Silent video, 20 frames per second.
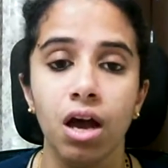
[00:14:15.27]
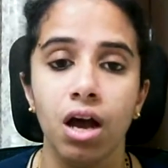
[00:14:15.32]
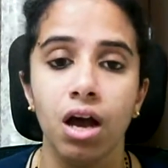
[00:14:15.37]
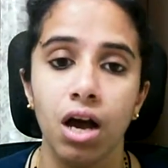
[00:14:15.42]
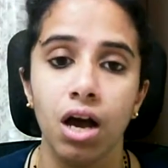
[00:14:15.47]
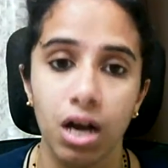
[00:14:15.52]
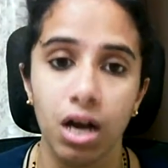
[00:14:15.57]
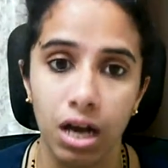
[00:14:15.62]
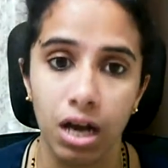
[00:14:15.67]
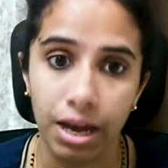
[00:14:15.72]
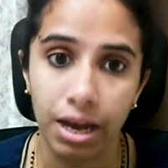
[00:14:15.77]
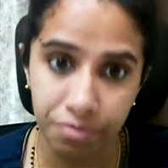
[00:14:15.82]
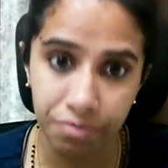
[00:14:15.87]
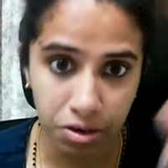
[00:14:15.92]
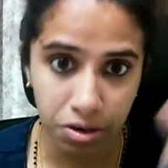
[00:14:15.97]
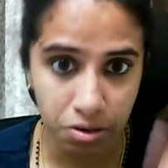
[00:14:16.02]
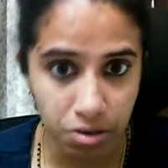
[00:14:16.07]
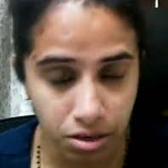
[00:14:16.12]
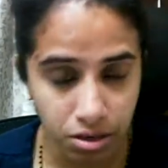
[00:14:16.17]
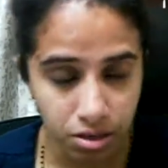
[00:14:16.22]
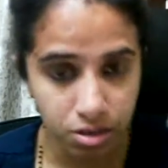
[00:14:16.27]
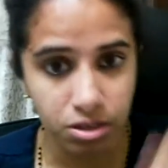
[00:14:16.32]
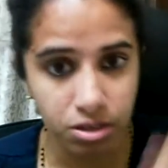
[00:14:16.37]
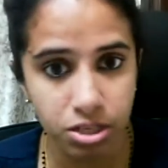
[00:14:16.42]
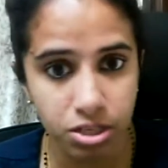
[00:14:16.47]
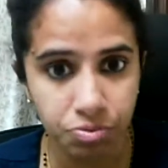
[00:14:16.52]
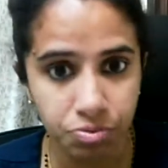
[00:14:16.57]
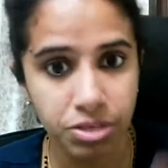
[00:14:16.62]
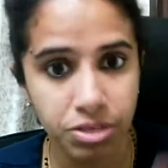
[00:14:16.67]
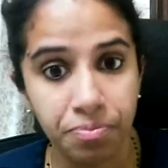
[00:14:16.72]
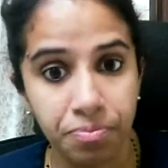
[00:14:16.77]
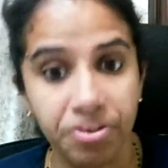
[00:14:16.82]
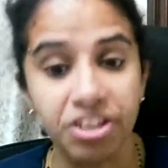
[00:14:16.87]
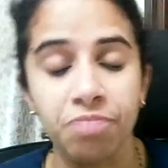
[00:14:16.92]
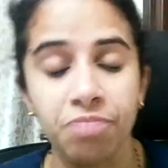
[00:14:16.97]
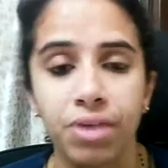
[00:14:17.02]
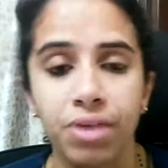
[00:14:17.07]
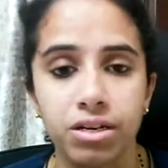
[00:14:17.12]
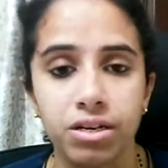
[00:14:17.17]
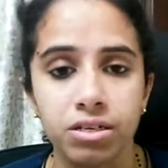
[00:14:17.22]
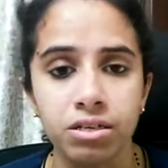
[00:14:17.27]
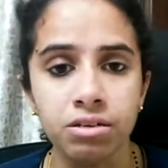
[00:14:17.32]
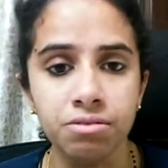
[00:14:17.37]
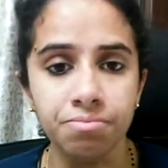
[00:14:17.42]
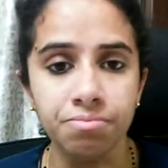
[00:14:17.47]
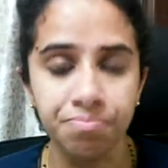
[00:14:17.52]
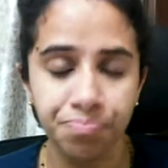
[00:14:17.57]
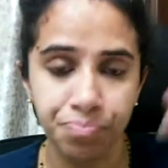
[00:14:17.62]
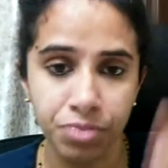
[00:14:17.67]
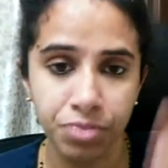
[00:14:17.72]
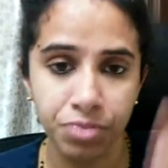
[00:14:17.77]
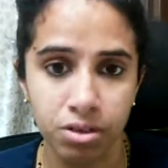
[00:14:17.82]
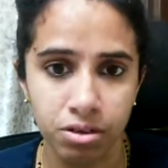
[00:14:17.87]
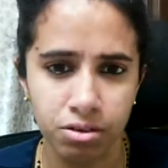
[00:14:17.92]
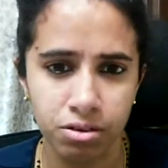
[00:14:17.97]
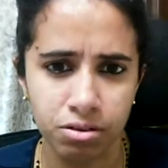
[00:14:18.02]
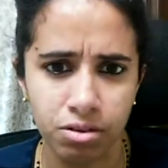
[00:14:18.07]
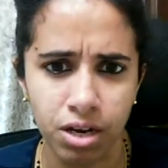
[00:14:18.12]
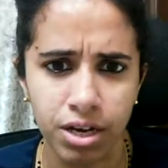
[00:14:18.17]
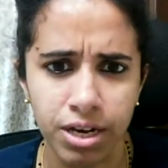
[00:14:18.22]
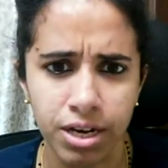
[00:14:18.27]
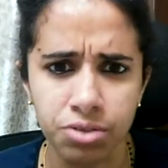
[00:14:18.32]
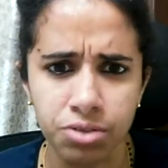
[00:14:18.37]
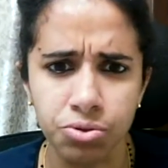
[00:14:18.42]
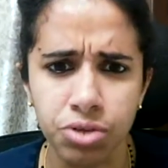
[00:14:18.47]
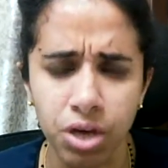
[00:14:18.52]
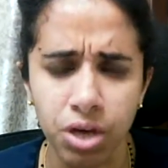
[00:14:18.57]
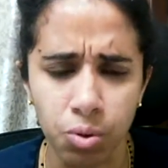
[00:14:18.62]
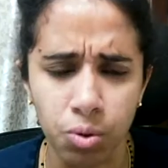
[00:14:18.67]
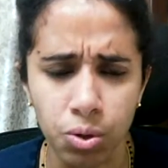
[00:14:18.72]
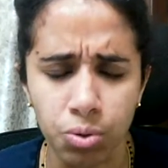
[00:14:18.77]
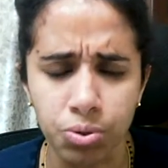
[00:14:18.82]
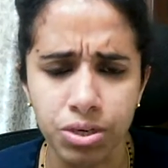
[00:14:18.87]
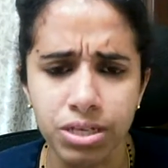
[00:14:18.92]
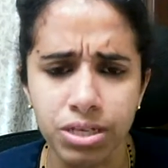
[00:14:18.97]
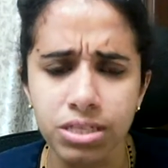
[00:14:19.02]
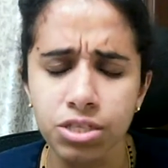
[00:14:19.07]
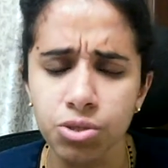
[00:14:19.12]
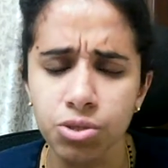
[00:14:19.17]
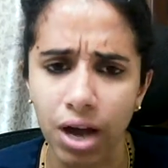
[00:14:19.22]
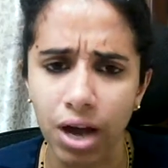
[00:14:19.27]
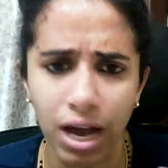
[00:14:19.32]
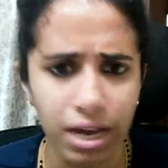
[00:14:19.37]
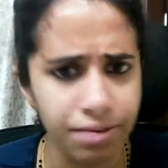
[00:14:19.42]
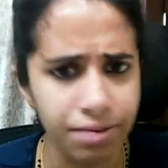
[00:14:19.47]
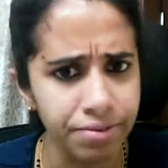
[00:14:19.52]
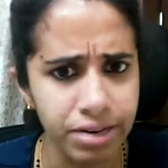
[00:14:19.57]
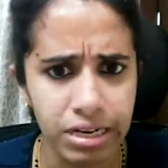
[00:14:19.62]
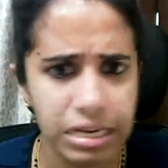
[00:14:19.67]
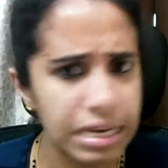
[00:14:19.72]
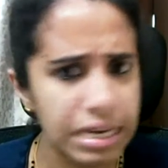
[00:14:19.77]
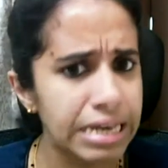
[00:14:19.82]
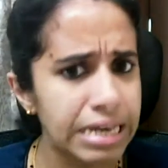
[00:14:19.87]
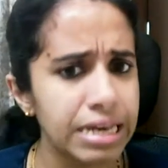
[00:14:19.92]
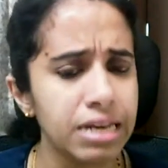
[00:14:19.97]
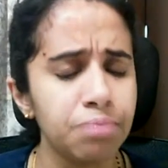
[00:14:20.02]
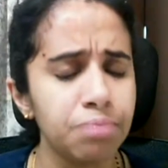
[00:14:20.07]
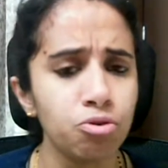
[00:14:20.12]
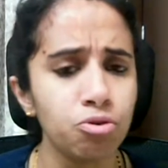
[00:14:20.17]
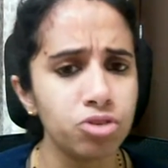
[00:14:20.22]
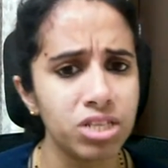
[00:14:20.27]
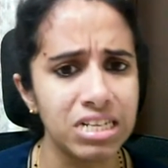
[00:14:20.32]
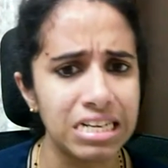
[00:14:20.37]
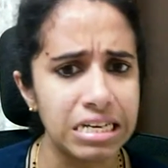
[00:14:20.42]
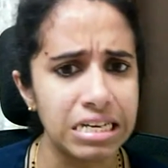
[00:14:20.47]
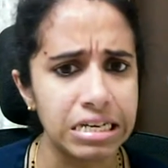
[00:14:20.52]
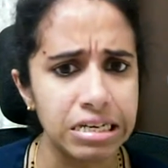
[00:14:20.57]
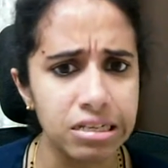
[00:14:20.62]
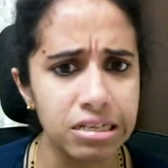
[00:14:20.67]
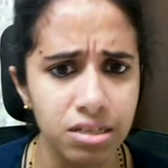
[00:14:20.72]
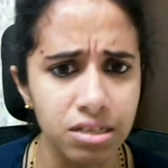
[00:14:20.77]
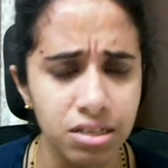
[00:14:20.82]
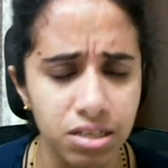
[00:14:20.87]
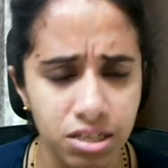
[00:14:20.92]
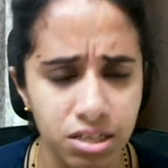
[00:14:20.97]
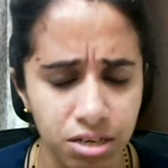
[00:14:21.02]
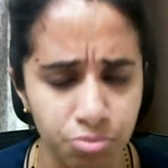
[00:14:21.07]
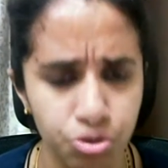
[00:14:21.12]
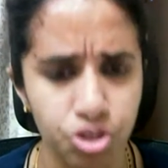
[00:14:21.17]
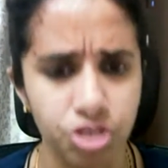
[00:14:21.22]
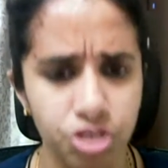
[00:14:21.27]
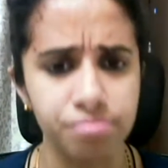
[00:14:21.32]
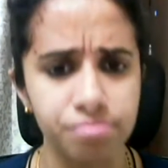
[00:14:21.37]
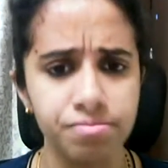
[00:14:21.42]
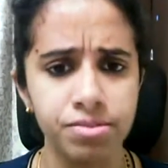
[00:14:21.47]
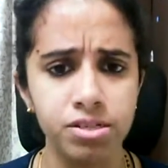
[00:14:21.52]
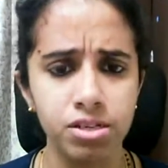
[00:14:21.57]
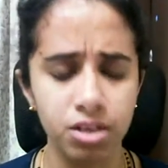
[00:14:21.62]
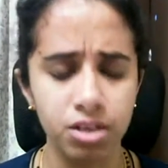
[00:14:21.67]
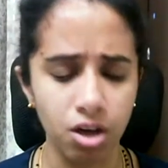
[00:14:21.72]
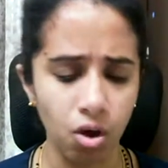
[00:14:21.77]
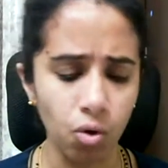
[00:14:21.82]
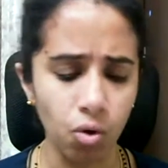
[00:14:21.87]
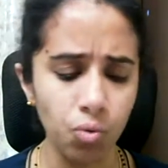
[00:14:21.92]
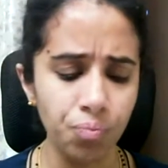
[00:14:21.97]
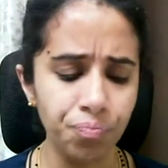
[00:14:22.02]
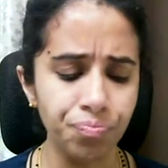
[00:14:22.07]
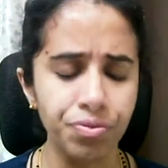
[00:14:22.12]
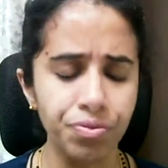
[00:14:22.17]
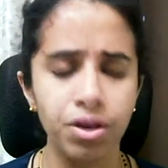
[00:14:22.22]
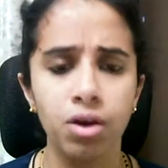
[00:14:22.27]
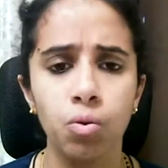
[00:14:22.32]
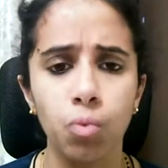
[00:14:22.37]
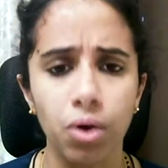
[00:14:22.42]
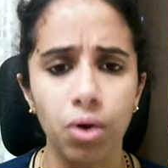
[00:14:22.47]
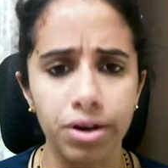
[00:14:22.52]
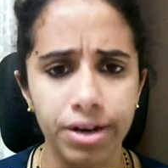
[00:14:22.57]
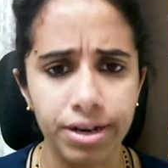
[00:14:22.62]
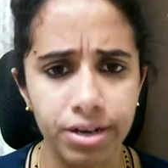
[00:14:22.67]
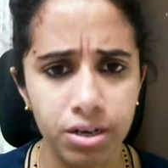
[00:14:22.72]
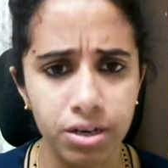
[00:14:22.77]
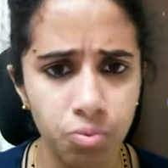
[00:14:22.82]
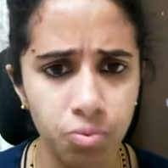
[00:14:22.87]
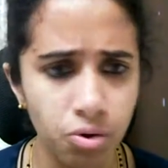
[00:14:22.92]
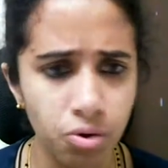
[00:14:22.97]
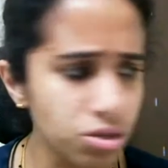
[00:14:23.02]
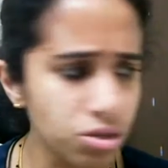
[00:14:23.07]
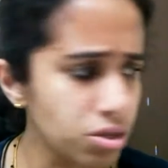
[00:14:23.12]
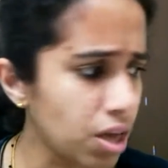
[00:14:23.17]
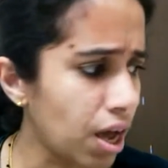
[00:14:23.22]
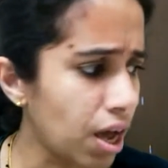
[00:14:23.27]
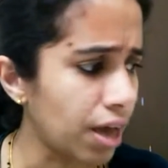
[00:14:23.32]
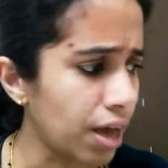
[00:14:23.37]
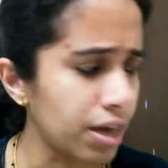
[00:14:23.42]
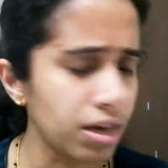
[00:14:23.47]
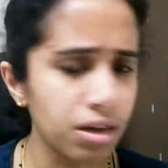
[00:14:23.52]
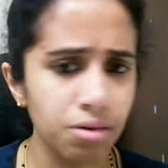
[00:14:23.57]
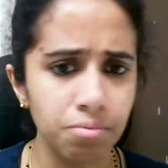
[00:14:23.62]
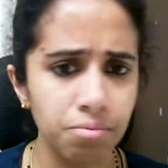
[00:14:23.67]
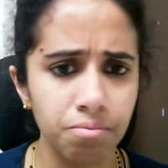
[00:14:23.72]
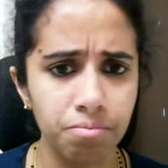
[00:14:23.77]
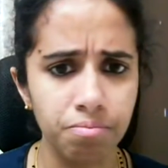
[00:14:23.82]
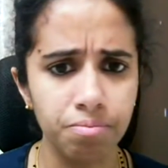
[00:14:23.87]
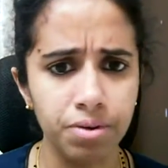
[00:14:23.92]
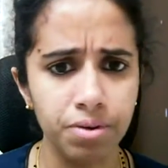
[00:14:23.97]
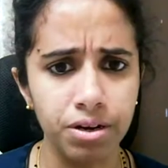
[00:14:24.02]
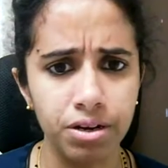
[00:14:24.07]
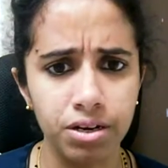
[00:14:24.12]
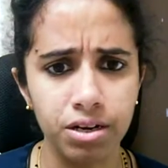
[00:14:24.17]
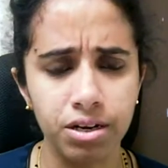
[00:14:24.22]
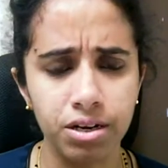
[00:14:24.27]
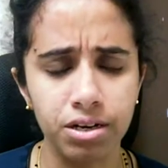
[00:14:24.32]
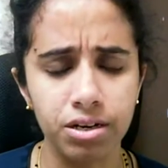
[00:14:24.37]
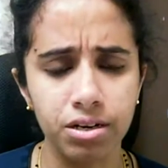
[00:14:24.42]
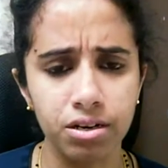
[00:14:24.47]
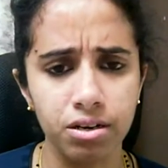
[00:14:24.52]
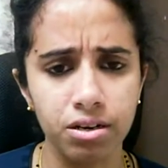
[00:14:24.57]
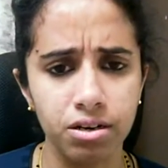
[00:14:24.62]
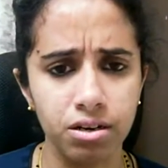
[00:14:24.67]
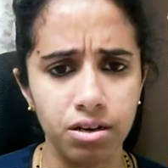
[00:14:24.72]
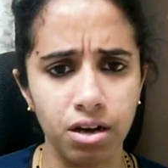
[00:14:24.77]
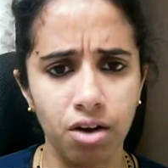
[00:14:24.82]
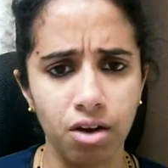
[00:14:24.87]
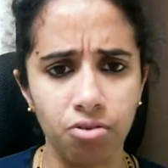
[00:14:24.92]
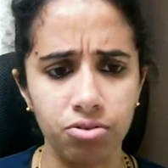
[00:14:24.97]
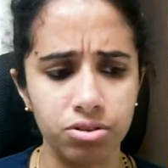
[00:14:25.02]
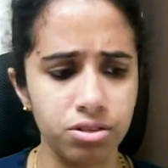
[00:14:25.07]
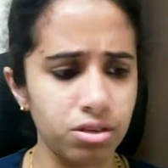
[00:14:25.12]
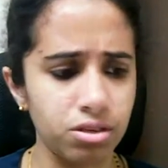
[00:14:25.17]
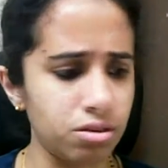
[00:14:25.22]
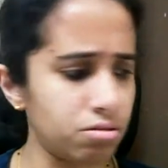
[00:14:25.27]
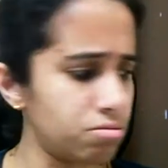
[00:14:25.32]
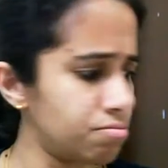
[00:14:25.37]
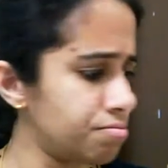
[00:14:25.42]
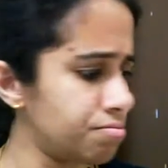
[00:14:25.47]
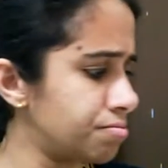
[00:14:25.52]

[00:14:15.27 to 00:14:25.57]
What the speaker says: I will. It was a free pattern. I had to download it, so I will again put the link in the description. Now, what I did was I printed out the.